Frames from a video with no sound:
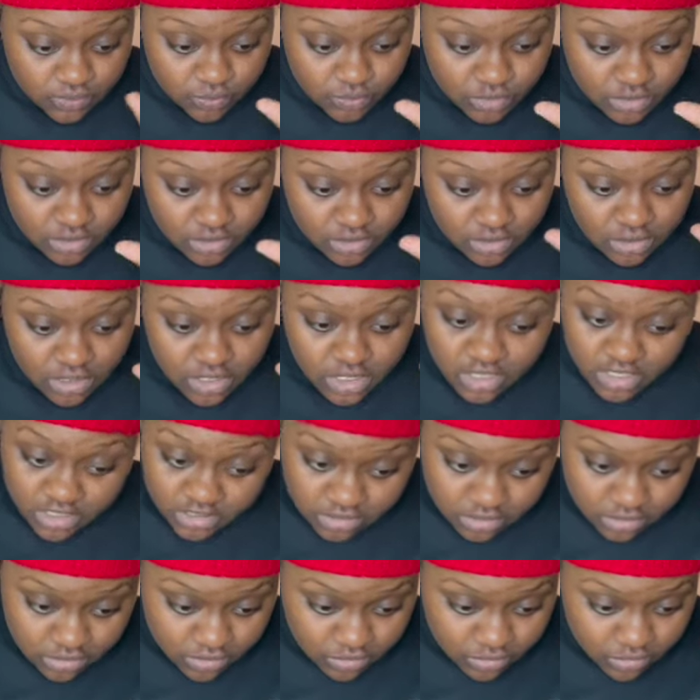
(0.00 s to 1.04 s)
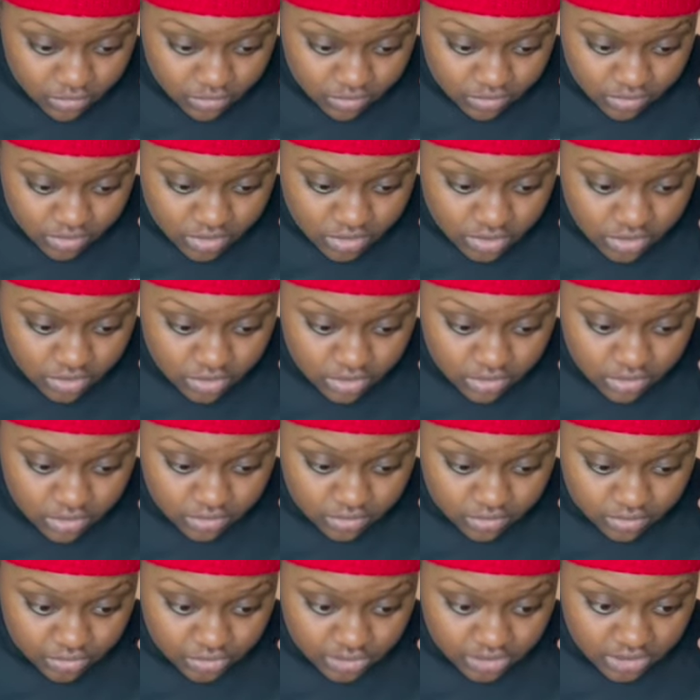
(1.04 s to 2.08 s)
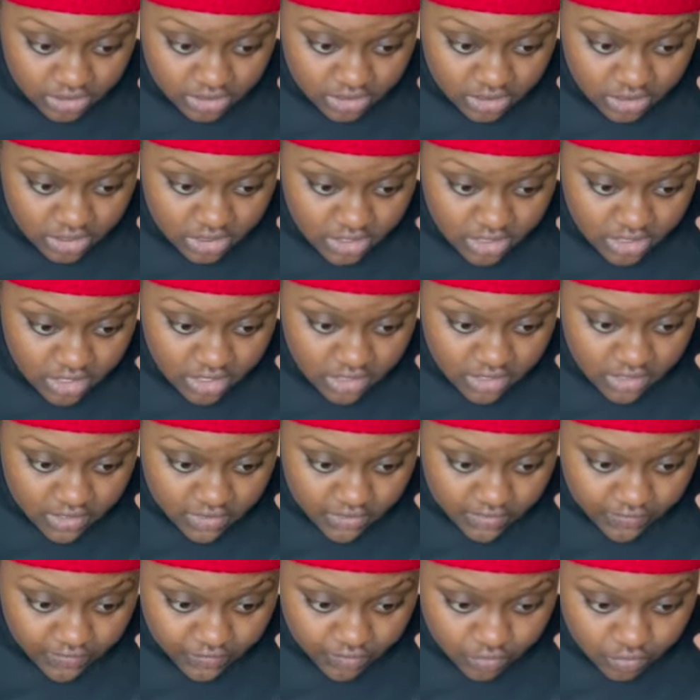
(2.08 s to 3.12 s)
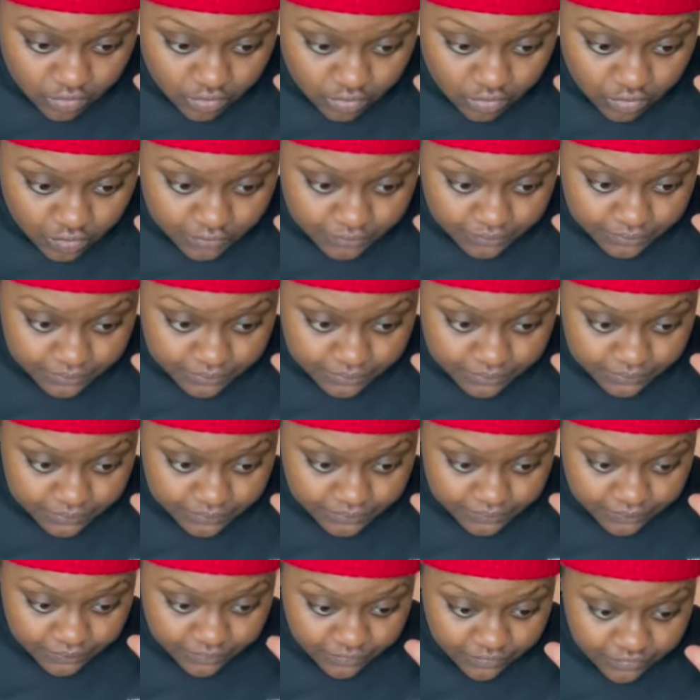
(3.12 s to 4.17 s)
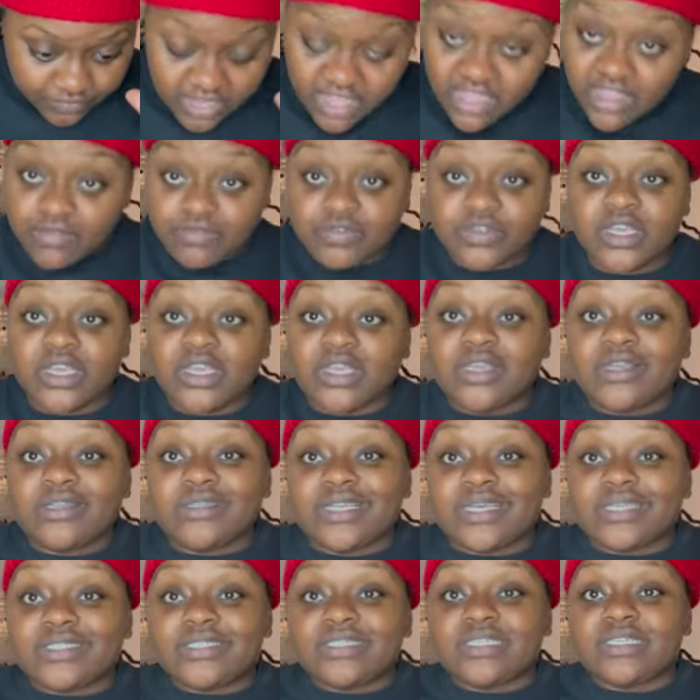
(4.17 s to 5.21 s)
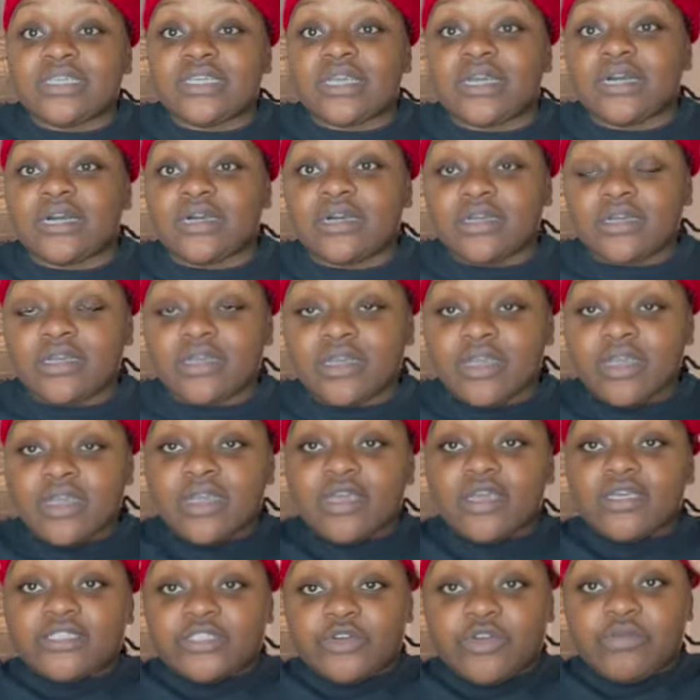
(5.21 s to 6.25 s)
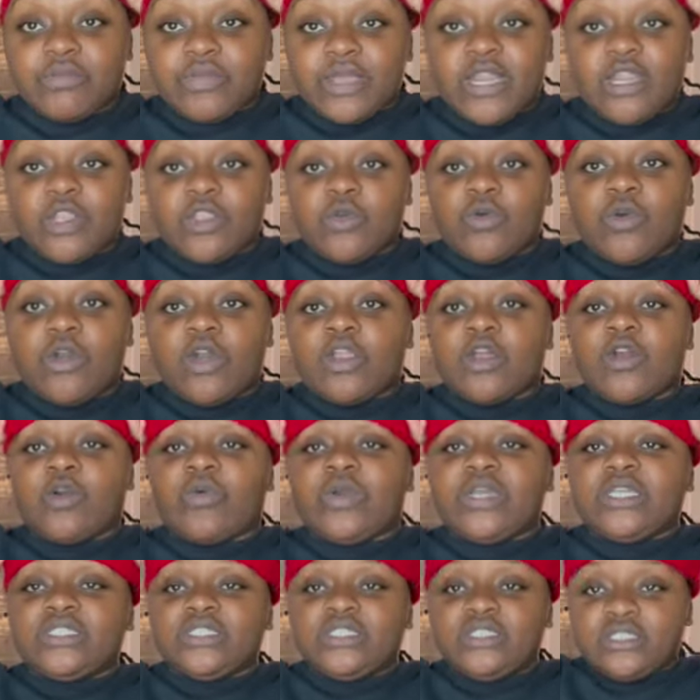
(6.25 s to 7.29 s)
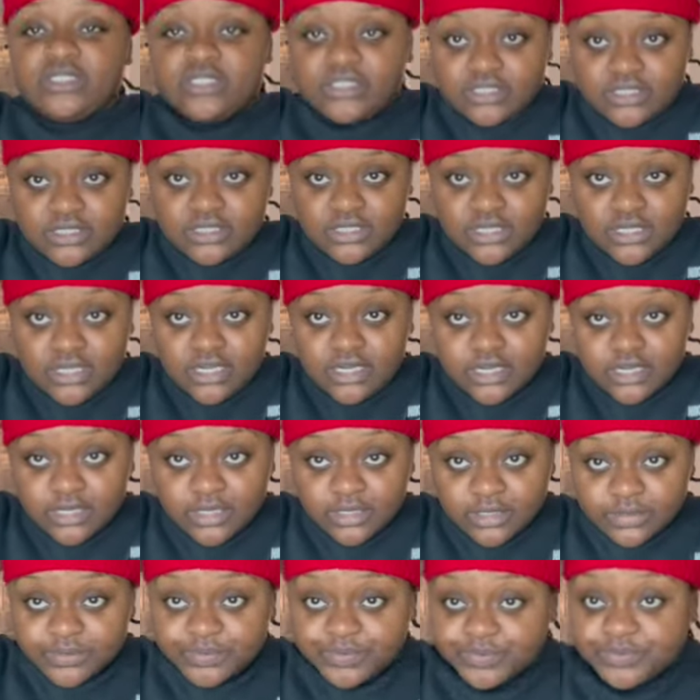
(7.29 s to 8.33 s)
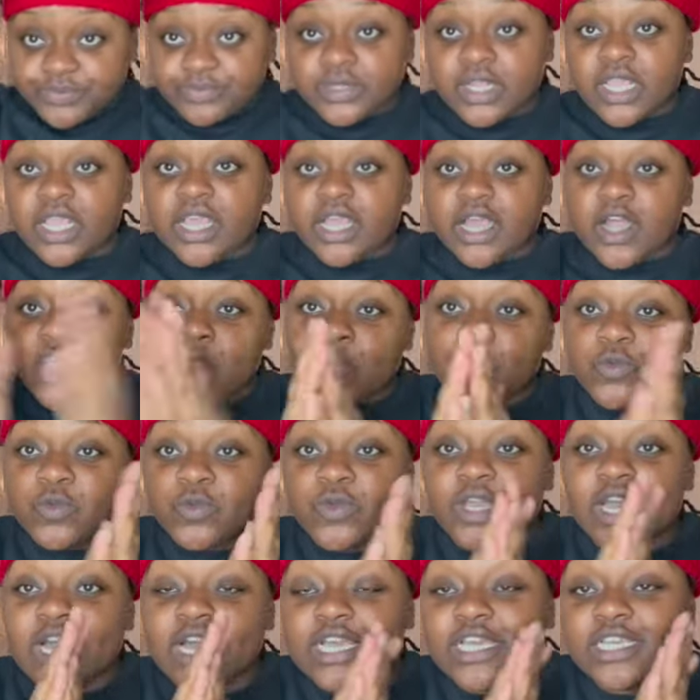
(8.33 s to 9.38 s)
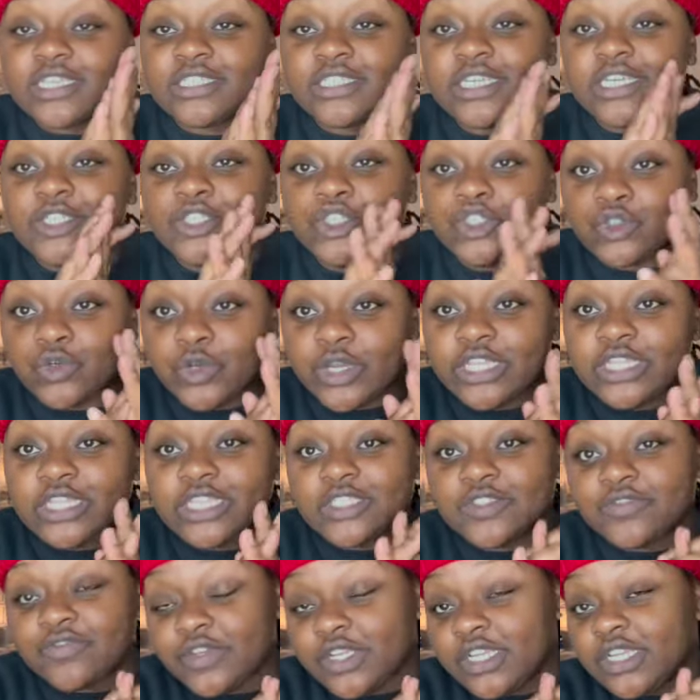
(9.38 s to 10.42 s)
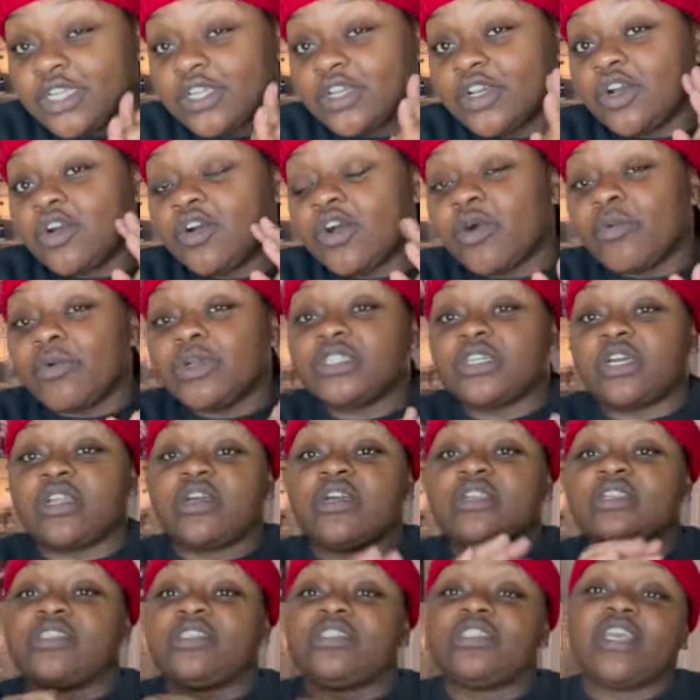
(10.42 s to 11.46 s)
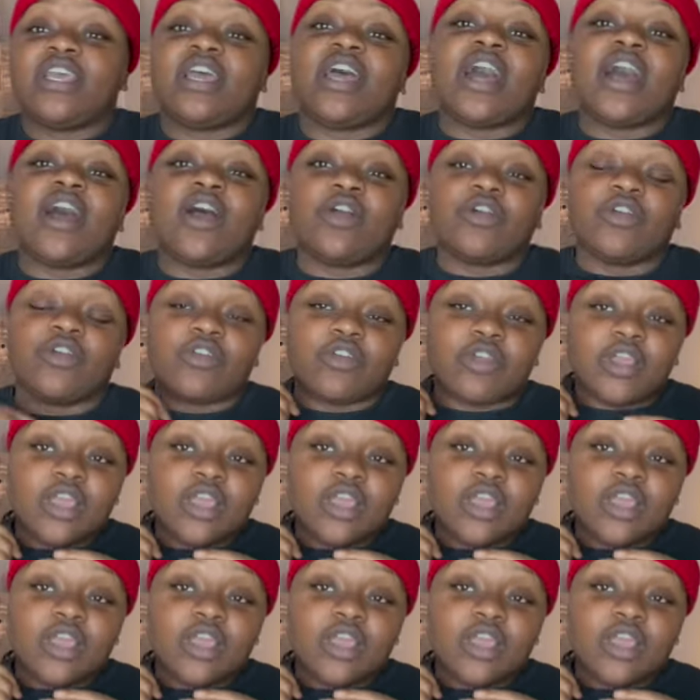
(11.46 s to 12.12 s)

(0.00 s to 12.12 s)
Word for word: One, two, three, four, five. That's it, y'all. So we made it through all the questions. Um, I hope you guys enjoyed this video. I want y'all to understand how